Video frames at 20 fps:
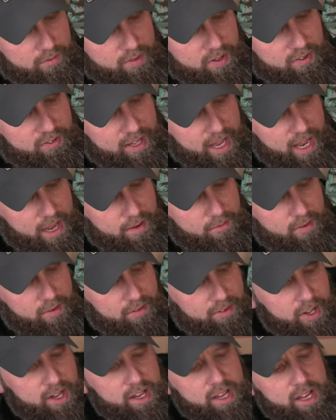of this
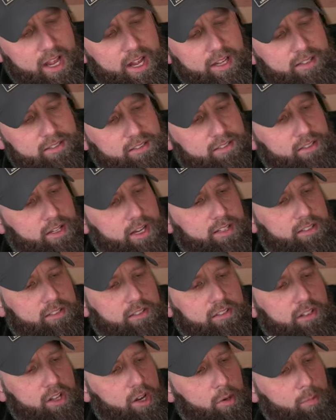canvas. It's a
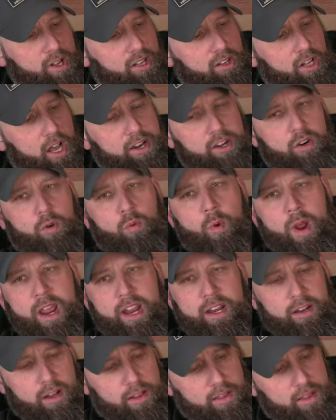little bit lighter
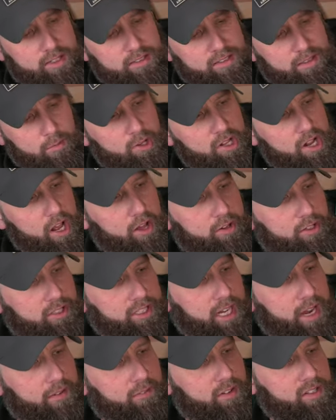weight than some of the other
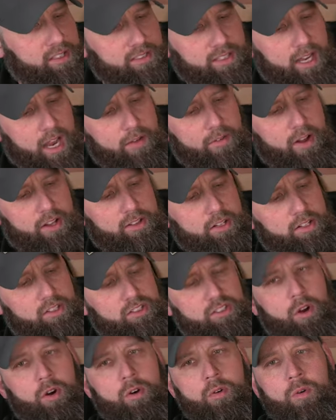canvases I have out there.
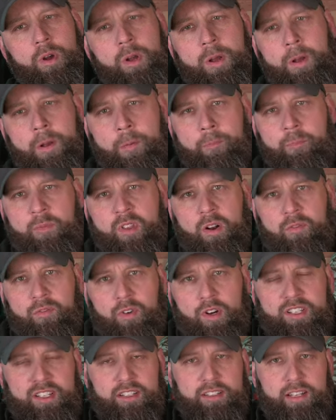So, you know,
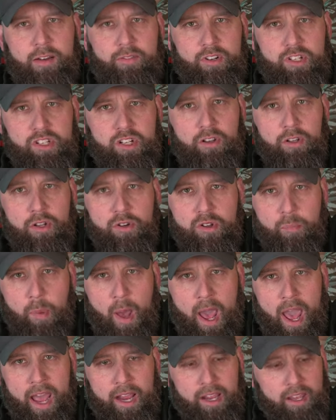for instance, I have a Duluth
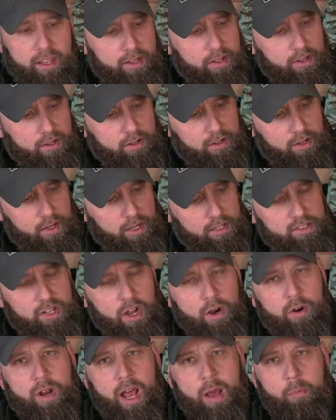Pack
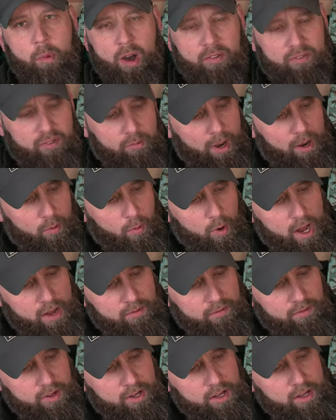tote I bought for my
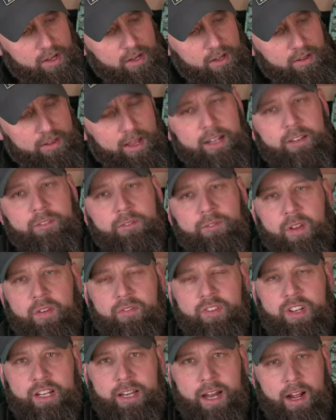wife. That's
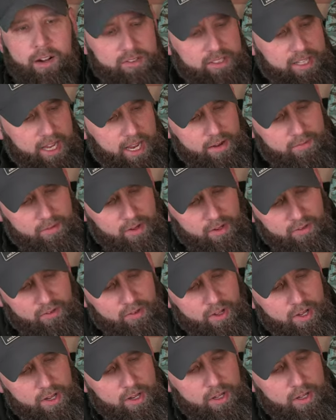15-ounce canvas.